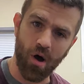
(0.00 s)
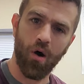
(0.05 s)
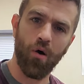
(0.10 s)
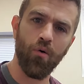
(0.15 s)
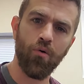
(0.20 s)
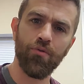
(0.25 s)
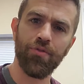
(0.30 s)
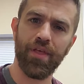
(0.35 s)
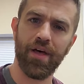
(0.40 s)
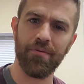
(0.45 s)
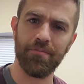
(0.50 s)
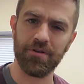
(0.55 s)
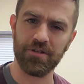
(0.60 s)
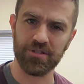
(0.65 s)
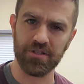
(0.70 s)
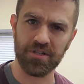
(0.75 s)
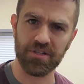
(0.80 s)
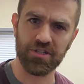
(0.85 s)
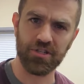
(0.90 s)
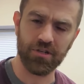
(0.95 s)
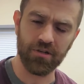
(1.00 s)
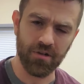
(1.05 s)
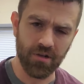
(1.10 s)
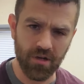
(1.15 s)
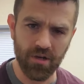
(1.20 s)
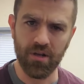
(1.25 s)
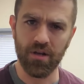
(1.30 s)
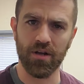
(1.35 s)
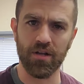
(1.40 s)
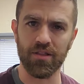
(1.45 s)
own that position,
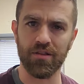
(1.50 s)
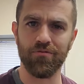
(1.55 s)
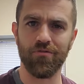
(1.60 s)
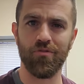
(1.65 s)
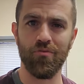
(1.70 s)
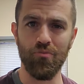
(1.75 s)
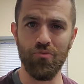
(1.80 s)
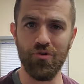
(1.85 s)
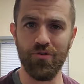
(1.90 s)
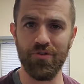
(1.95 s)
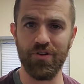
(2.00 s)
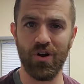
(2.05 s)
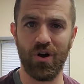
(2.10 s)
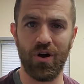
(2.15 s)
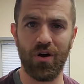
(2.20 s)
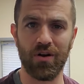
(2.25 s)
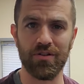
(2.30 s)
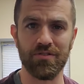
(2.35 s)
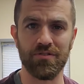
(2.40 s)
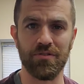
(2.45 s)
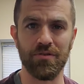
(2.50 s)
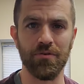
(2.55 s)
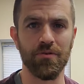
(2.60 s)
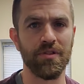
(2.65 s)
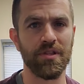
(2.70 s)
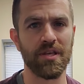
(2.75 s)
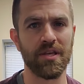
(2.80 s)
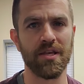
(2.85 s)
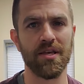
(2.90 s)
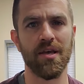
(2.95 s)
and then we're moving on to
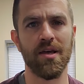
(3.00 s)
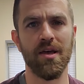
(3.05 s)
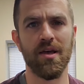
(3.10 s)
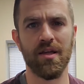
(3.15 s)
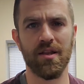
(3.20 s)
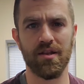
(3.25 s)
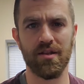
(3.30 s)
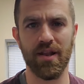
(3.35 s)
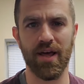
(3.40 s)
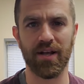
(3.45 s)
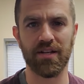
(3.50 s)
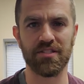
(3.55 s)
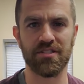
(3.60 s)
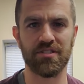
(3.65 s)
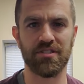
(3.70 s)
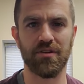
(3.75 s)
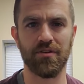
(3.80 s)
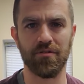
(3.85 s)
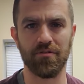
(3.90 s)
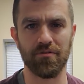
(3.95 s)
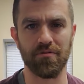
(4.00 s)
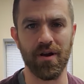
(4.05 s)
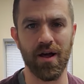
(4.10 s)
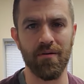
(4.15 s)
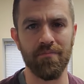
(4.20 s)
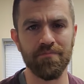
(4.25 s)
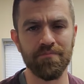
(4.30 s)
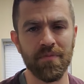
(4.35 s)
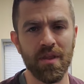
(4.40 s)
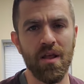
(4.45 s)
the next
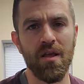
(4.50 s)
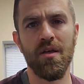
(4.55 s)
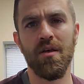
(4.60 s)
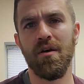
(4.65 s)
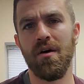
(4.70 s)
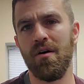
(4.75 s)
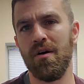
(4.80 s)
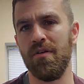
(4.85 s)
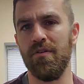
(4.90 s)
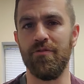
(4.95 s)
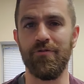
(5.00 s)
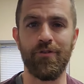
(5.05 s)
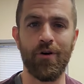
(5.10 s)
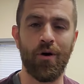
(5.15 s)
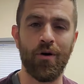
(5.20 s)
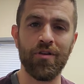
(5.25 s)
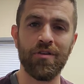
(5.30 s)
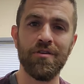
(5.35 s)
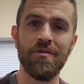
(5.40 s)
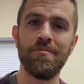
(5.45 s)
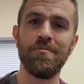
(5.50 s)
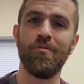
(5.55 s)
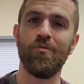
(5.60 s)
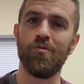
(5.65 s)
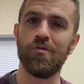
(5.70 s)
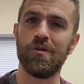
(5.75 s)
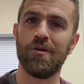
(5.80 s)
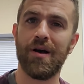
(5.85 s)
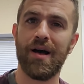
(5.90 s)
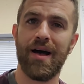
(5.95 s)
rep. The volume
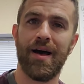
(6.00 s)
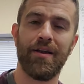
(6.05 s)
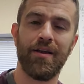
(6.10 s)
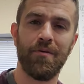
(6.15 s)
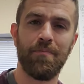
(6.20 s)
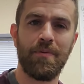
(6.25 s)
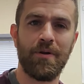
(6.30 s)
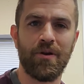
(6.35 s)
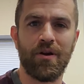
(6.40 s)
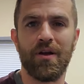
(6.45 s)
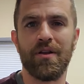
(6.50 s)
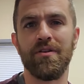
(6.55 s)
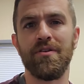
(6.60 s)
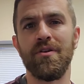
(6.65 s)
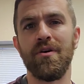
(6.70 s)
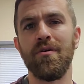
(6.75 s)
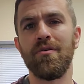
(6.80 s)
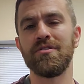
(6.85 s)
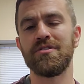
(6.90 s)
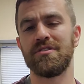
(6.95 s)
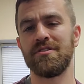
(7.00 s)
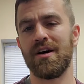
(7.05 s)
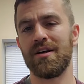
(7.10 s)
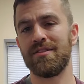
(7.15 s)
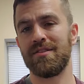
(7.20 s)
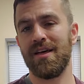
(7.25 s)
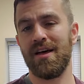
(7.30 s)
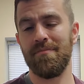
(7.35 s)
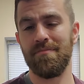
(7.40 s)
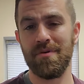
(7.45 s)
will add up here. I know it's not
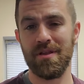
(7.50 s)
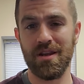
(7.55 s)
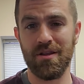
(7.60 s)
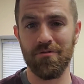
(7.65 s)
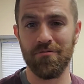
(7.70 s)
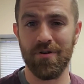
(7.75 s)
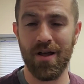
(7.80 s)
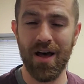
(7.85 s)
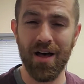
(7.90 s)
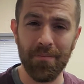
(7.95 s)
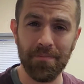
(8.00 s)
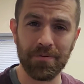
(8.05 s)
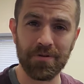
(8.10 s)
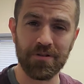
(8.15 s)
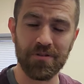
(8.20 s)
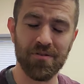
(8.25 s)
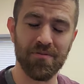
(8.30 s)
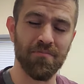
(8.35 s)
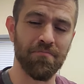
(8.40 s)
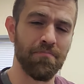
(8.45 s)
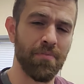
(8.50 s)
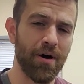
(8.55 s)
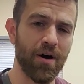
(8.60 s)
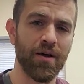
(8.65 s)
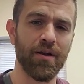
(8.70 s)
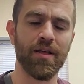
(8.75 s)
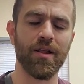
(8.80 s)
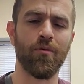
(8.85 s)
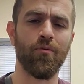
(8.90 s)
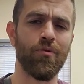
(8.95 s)
that many reps,
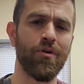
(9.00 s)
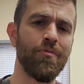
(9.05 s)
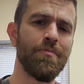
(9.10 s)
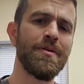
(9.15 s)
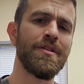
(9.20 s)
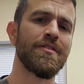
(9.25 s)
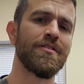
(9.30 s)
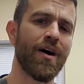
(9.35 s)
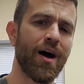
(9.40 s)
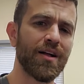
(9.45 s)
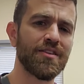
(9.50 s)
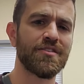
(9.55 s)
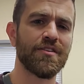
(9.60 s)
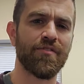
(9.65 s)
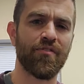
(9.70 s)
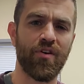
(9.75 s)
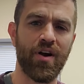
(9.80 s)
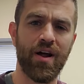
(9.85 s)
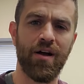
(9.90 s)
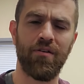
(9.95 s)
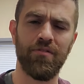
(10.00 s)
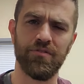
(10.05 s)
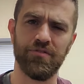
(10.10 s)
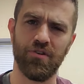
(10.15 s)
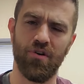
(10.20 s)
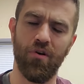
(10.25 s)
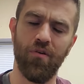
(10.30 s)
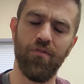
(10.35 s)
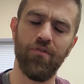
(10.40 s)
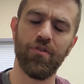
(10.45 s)
but it will be lots of rounds
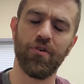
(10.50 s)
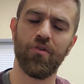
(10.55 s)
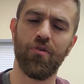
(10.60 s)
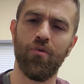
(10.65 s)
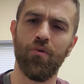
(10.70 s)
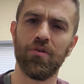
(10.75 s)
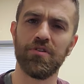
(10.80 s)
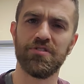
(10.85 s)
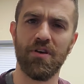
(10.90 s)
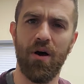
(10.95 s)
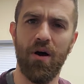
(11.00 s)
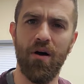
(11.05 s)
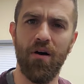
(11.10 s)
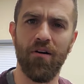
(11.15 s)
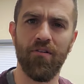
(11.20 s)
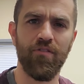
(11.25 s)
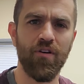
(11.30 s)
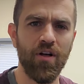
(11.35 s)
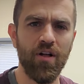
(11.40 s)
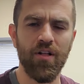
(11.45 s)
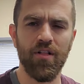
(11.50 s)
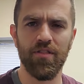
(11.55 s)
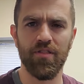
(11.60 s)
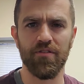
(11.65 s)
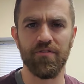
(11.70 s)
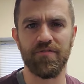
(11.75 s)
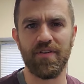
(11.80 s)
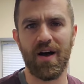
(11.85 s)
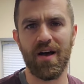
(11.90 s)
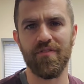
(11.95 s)
over the course of the
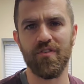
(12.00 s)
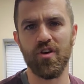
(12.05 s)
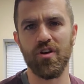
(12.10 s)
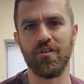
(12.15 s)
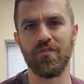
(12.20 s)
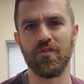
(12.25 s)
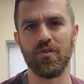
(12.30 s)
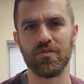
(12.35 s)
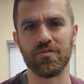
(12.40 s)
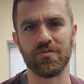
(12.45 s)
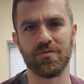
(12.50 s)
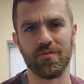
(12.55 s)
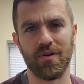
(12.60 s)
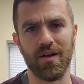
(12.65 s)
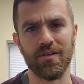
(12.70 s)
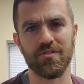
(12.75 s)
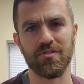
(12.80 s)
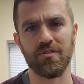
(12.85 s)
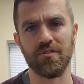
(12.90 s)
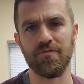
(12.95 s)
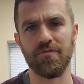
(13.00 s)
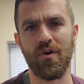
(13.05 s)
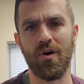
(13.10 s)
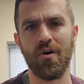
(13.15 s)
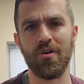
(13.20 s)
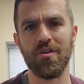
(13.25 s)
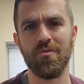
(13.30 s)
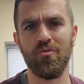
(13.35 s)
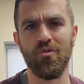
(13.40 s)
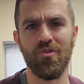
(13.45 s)
5 intervals, right? So the
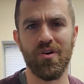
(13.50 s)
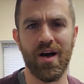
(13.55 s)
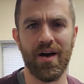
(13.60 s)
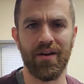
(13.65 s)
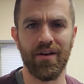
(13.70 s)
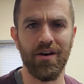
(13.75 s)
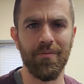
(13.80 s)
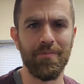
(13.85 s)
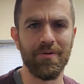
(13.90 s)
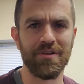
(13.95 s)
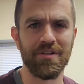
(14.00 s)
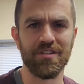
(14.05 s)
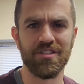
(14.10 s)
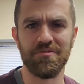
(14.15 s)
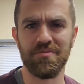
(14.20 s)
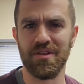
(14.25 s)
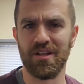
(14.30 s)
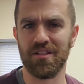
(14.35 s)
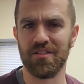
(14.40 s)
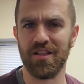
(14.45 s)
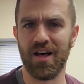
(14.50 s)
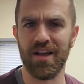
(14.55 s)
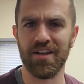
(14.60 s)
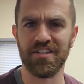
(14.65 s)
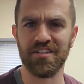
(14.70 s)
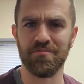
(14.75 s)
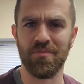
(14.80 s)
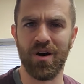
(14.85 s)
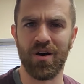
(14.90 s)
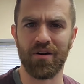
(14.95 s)
volume will add up. It needs to be a light
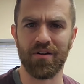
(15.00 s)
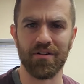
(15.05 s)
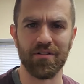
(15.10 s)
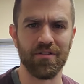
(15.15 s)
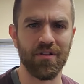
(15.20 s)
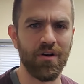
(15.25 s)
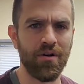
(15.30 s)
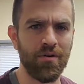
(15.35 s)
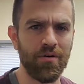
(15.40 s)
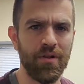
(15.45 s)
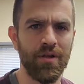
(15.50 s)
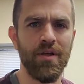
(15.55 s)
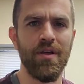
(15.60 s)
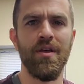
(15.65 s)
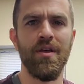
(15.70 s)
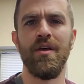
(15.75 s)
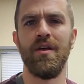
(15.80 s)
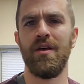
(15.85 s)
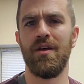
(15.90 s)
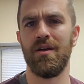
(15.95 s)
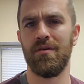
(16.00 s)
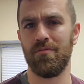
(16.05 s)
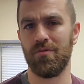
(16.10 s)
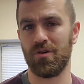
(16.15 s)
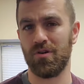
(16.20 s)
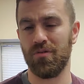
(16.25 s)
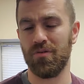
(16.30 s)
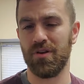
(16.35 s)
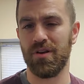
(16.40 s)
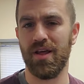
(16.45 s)
to moderate load, and we're
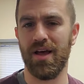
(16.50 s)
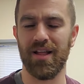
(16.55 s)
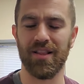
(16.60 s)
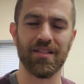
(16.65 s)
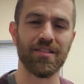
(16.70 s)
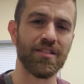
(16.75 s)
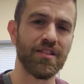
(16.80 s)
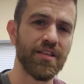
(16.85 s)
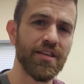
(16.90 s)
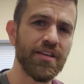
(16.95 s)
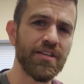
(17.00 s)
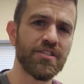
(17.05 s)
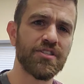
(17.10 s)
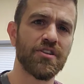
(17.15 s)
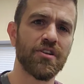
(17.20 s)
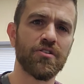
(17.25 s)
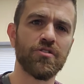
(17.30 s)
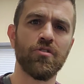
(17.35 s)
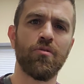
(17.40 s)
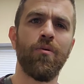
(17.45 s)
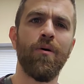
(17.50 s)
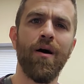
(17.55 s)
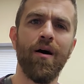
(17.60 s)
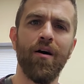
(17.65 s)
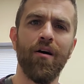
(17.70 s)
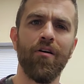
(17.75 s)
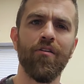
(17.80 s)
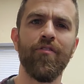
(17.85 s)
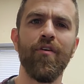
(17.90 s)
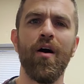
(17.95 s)
going at least
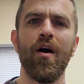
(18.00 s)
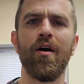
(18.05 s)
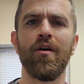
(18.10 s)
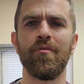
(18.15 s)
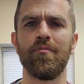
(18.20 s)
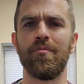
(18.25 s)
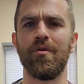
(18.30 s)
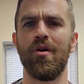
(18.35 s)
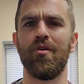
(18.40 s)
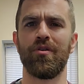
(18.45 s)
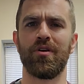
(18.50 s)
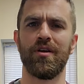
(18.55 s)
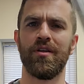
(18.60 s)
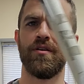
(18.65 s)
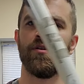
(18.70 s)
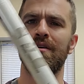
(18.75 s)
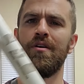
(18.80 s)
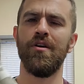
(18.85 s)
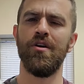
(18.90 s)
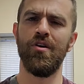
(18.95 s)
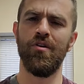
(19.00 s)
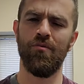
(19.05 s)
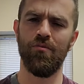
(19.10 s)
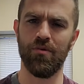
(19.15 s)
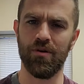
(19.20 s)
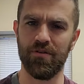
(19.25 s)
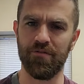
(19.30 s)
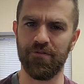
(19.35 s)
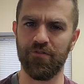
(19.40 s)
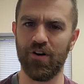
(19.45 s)
12 unbroken
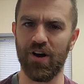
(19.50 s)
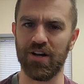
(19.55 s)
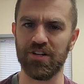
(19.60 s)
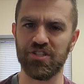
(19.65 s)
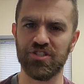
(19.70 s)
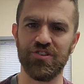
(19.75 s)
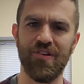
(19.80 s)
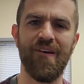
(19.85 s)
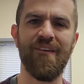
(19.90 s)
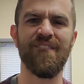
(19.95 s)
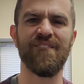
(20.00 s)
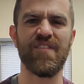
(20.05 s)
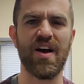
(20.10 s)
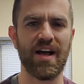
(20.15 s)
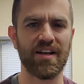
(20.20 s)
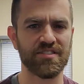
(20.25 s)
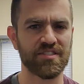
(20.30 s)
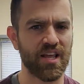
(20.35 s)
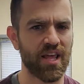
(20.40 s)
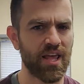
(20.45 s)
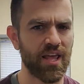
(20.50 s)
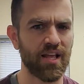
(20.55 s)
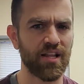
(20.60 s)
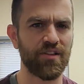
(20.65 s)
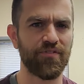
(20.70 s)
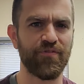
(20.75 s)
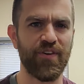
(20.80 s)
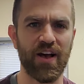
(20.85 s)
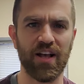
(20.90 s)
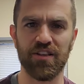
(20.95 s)
when fresh. Fast hands,
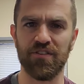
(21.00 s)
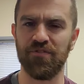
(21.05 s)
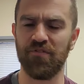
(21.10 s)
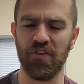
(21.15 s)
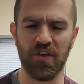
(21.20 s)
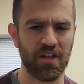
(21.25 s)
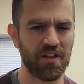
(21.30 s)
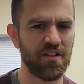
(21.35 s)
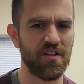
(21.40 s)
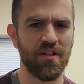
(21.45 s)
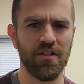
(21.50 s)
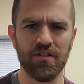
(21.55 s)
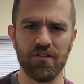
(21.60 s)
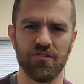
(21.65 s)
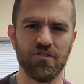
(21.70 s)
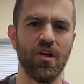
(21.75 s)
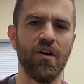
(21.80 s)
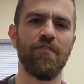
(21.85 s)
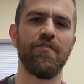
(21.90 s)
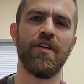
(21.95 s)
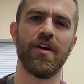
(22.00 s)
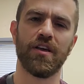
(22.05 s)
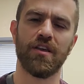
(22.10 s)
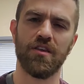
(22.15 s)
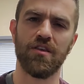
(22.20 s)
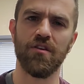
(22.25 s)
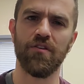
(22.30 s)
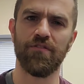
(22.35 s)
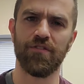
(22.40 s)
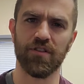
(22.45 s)
fast feet. Love that
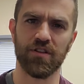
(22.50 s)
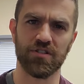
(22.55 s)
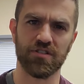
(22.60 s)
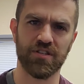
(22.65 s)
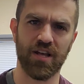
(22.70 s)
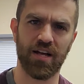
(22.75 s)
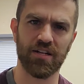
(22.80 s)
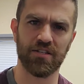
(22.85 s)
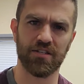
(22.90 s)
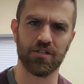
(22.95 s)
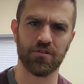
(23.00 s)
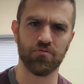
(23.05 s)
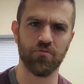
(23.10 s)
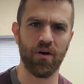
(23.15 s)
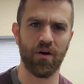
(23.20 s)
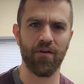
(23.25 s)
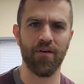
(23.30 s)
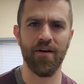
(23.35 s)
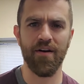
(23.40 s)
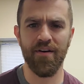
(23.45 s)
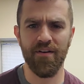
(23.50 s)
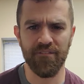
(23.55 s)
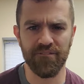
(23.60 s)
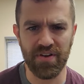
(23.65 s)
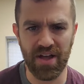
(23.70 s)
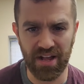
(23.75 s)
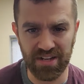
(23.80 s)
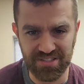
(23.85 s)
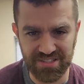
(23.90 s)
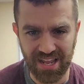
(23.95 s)
cue for the snatch as well.
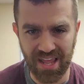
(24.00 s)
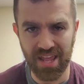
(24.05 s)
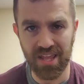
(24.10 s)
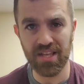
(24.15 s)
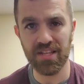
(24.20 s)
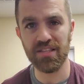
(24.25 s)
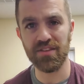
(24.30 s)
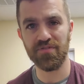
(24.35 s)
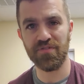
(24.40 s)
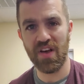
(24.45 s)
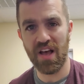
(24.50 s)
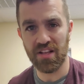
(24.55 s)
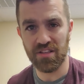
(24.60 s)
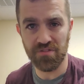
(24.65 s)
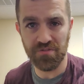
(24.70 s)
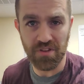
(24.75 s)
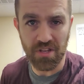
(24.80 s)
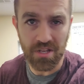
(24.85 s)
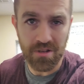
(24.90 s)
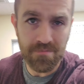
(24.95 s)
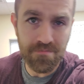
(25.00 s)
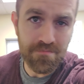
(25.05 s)
Fast hands, fast feet.